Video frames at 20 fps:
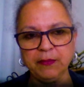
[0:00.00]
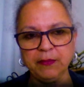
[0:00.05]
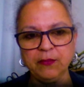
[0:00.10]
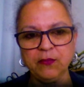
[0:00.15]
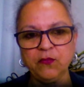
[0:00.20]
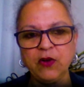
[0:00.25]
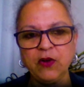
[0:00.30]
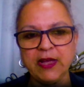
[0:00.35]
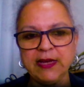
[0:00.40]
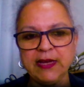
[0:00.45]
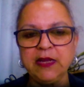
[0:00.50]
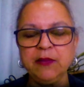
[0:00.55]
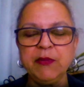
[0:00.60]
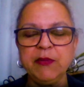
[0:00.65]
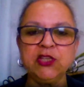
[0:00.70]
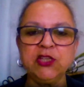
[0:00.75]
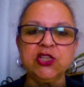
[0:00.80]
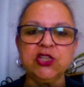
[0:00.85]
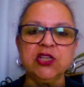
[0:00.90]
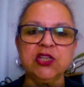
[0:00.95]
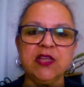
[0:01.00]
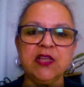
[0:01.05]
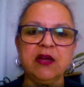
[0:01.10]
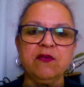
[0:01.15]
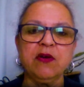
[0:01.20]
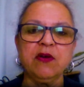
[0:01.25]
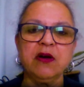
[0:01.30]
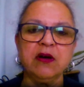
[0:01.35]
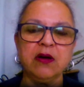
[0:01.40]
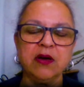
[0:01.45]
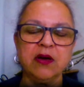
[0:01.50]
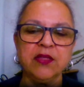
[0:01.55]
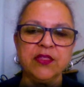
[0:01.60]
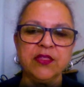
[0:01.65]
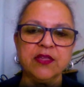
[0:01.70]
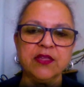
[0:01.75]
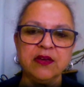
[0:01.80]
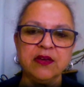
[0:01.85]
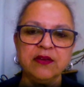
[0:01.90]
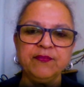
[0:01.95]
rightly mentioned there are
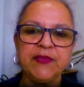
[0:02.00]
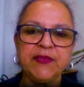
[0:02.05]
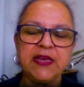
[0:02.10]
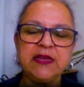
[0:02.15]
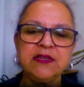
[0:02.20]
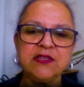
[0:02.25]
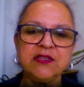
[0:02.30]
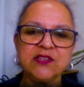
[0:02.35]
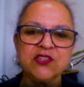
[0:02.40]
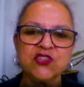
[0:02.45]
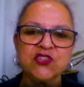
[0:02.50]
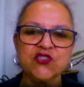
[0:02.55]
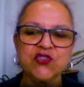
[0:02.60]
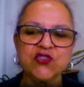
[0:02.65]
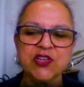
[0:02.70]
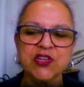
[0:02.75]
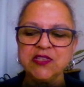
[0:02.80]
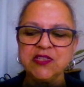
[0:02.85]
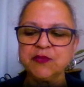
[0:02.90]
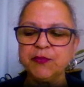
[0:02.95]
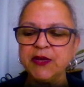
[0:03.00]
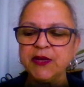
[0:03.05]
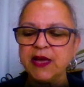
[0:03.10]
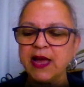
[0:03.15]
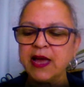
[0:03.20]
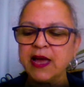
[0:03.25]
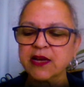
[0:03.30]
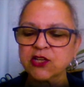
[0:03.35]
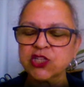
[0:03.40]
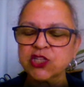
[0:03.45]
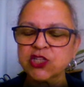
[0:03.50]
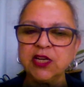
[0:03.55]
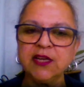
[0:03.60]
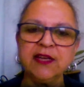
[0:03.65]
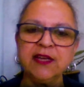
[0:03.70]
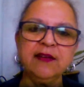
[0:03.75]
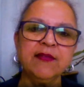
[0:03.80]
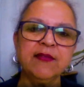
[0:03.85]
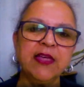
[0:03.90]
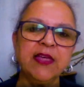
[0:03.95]
other industries, but
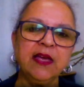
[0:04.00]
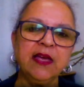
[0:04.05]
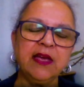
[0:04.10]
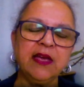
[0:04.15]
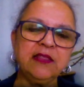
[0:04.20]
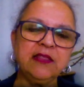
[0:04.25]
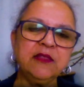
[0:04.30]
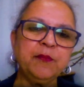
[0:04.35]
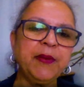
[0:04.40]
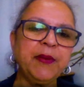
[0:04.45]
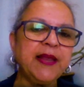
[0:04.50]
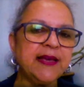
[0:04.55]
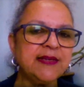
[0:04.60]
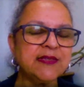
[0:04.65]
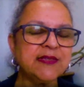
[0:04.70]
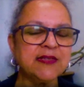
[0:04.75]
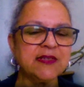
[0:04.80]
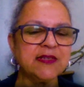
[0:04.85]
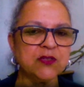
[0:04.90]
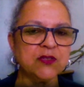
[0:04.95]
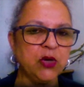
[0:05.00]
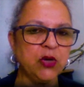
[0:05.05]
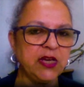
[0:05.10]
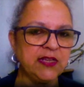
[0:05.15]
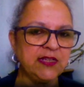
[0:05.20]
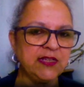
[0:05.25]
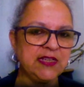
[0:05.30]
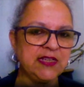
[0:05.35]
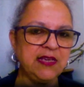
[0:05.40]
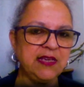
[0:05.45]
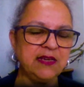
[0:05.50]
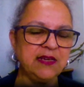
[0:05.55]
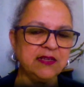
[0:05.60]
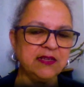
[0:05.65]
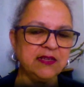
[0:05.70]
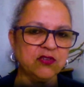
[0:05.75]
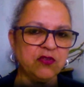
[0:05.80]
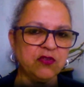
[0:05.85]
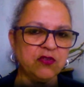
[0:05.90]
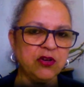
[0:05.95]
actually in the places where tea
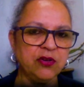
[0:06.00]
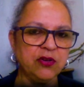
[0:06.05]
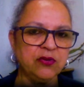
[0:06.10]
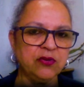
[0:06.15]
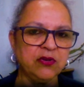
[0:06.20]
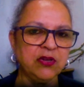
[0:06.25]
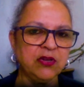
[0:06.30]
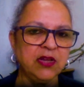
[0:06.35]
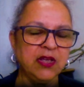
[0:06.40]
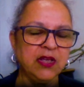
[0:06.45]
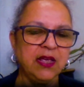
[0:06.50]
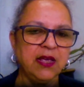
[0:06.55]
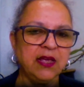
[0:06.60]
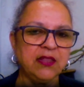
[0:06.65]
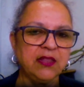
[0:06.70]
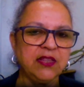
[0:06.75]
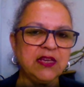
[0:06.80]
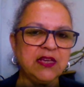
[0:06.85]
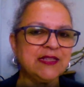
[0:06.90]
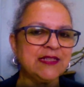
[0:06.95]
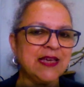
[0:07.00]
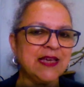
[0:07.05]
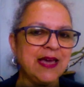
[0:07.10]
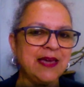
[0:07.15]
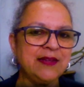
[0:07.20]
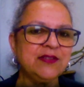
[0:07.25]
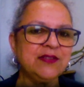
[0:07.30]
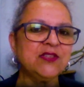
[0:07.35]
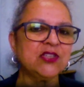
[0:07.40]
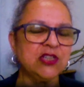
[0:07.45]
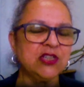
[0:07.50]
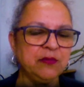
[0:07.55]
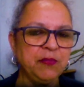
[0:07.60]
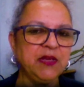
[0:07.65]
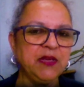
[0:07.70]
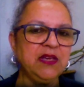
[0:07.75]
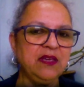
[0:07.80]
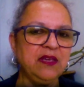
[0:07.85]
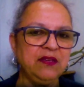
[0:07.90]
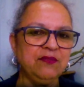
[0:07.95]
is grown, there tends to
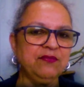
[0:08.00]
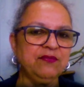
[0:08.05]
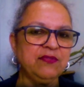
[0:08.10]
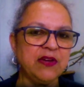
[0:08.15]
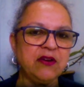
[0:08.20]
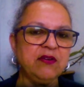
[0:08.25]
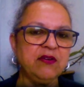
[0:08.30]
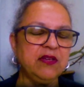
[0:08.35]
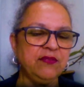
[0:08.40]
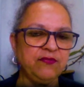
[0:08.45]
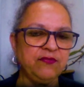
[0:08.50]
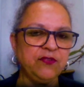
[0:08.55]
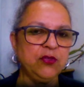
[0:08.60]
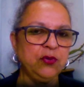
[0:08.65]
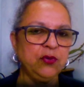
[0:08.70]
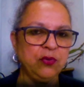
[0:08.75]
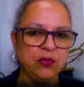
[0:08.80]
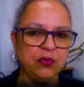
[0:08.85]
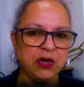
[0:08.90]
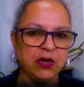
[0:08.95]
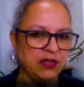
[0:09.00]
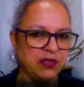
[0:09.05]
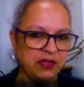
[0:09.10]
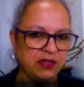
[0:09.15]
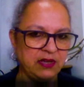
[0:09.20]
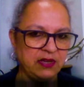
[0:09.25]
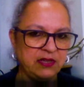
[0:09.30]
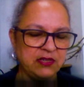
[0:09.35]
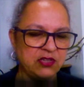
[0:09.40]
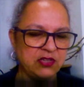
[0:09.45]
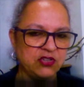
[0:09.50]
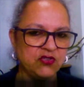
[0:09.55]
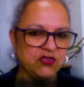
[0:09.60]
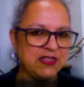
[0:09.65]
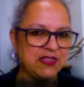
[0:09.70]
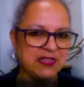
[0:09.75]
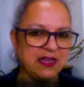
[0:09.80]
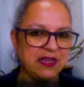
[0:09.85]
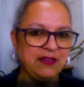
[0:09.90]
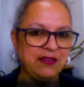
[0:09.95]
be very few other
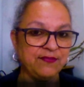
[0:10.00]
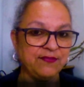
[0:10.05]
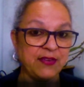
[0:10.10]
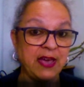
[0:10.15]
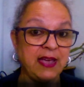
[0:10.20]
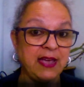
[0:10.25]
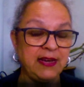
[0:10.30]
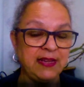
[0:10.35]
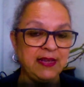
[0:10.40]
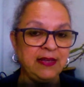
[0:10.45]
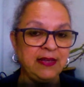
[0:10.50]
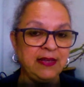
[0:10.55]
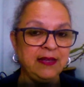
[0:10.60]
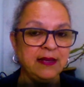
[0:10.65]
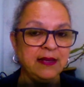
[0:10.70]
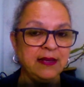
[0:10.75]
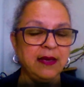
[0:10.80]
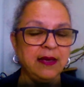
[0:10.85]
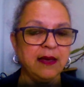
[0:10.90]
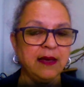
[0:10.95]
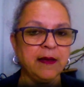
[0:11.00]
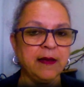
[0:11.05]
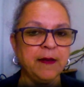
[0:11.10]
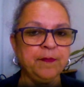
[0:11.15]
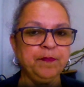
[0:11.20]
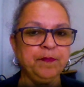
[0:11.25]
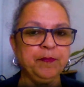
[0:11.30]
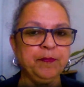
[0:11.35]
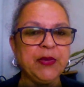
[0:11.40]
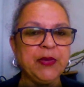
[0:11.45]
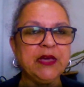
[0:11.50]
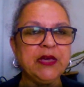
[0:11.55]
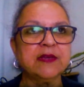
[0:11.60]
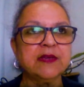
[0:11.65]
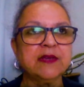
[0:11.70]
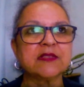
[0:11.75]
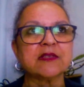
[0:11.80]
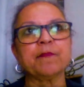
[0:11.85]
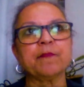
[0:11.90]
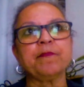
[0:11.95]
industries, if any,
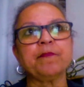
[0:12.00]
because